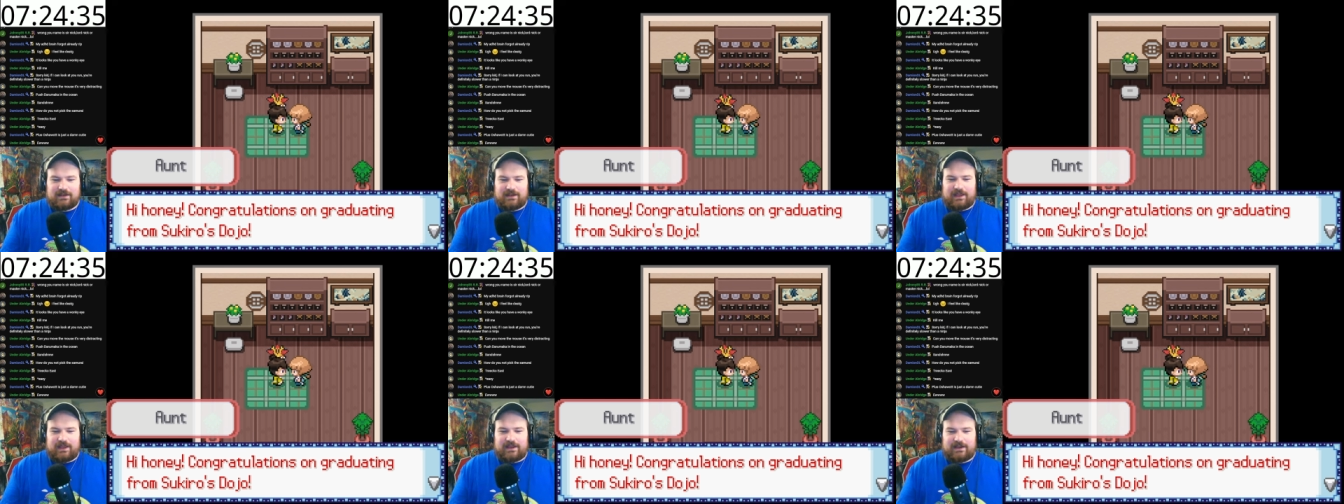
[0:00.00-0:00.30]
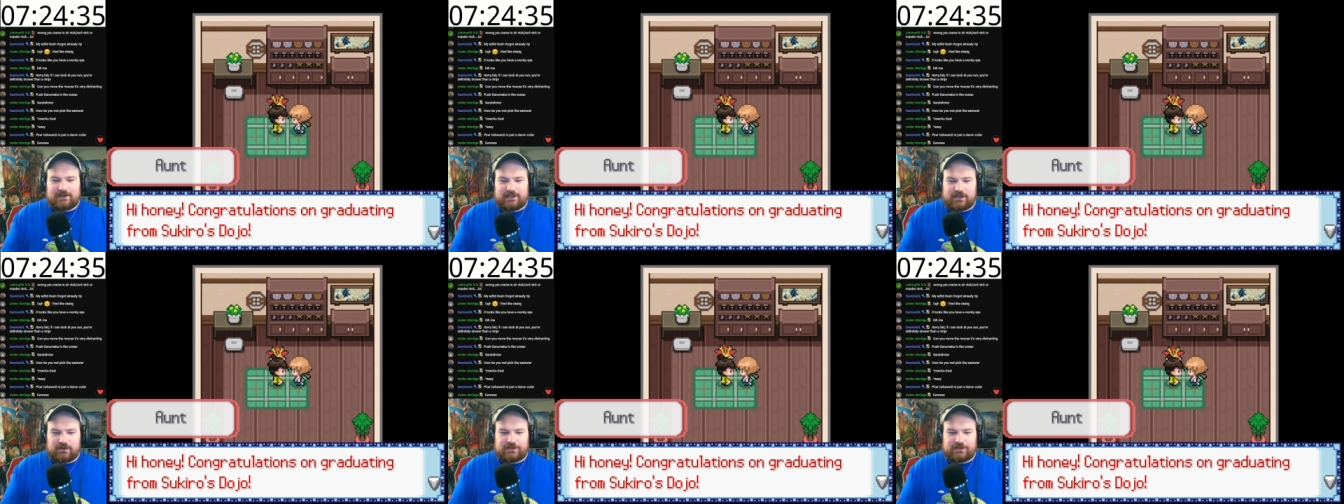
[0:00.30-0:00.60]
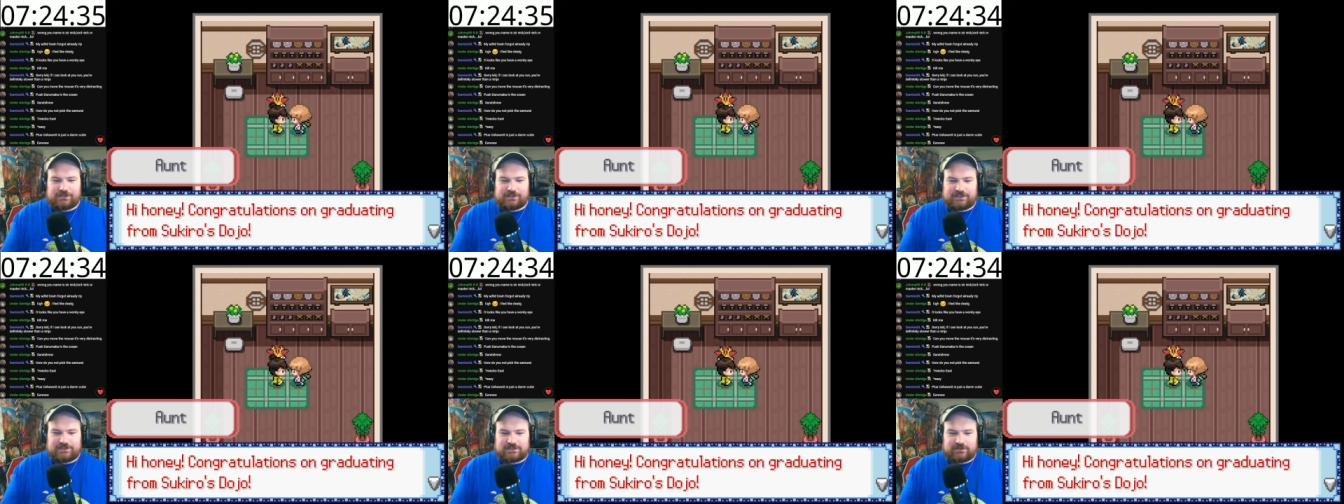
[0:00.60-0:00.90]
Hi, honey.
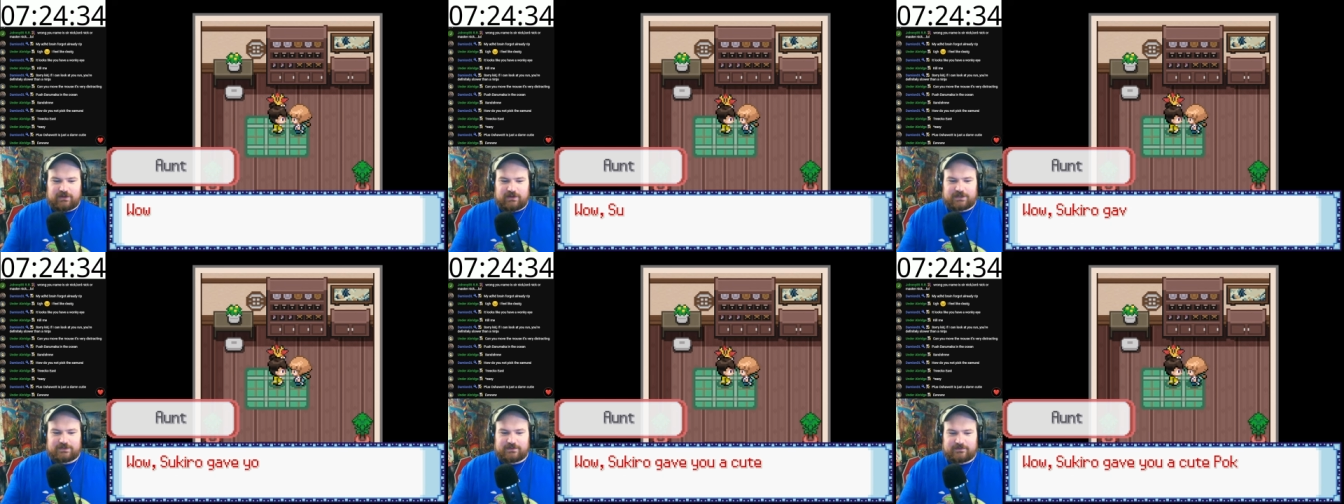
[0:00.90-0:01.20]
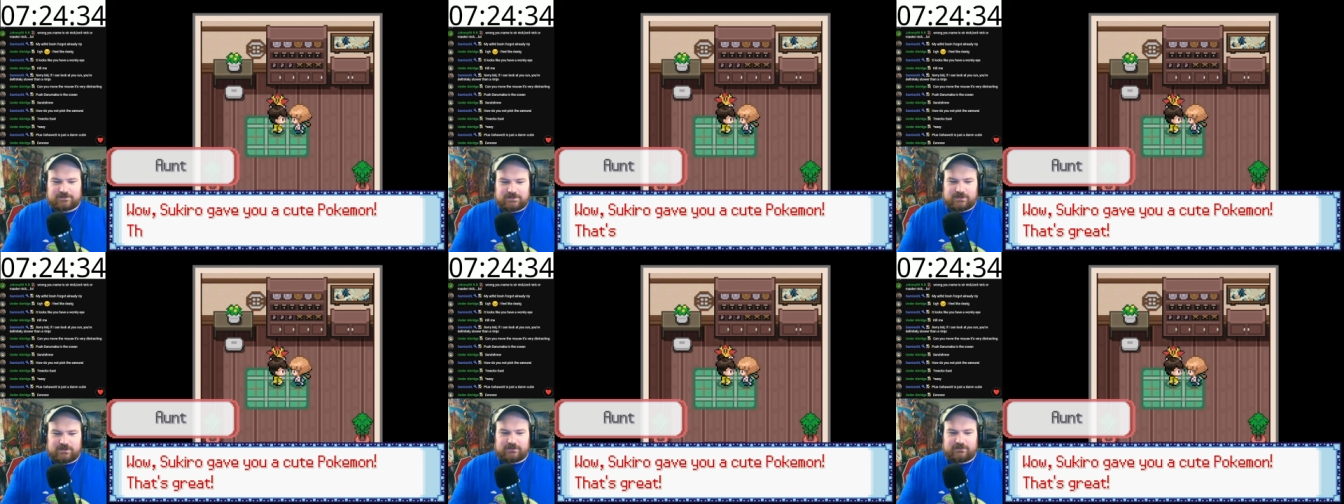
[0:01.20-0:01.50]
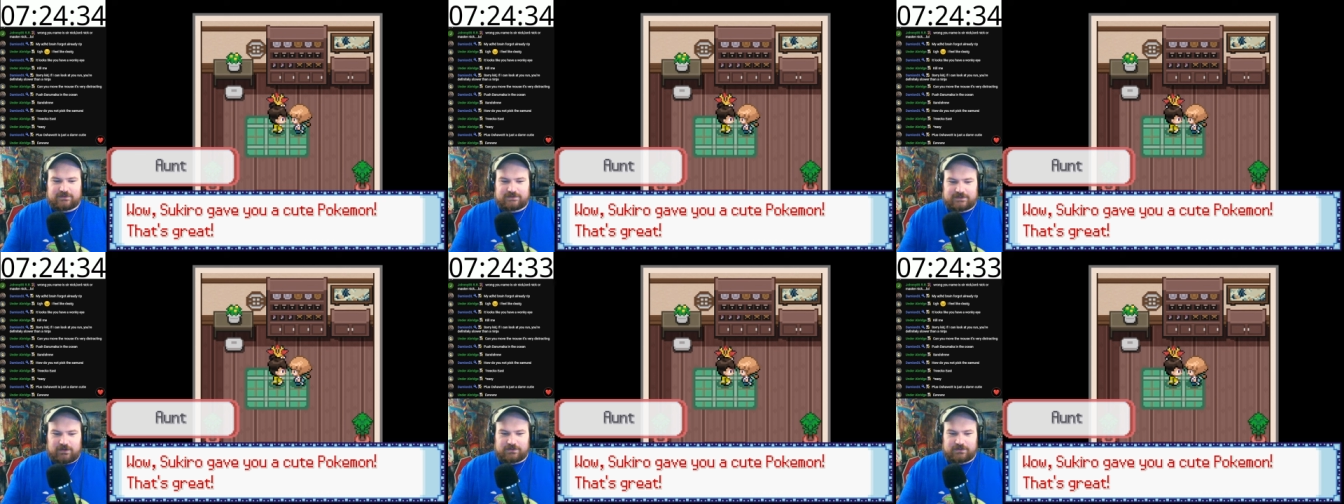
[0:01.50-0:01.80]
Congratulations on graduating from
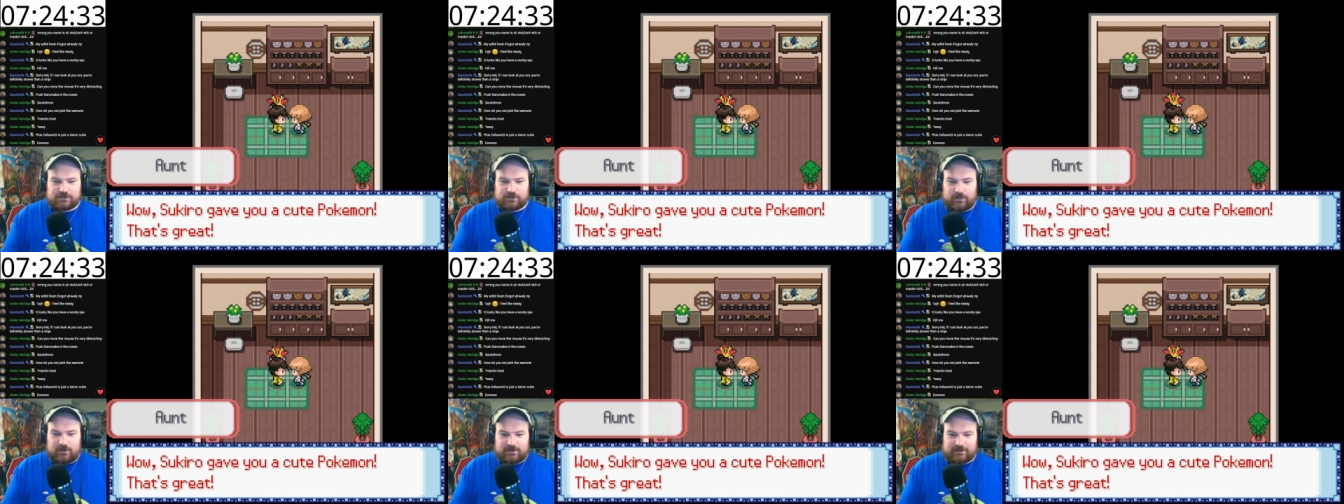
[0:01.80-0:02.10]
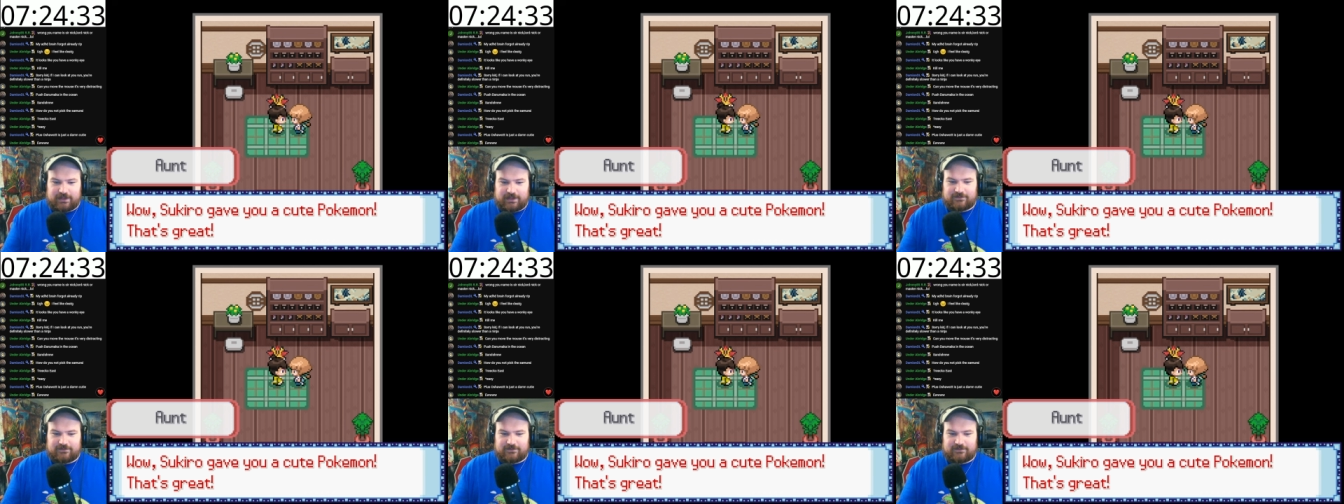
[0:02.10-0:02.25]
Tsukuro's dojo. Wow, he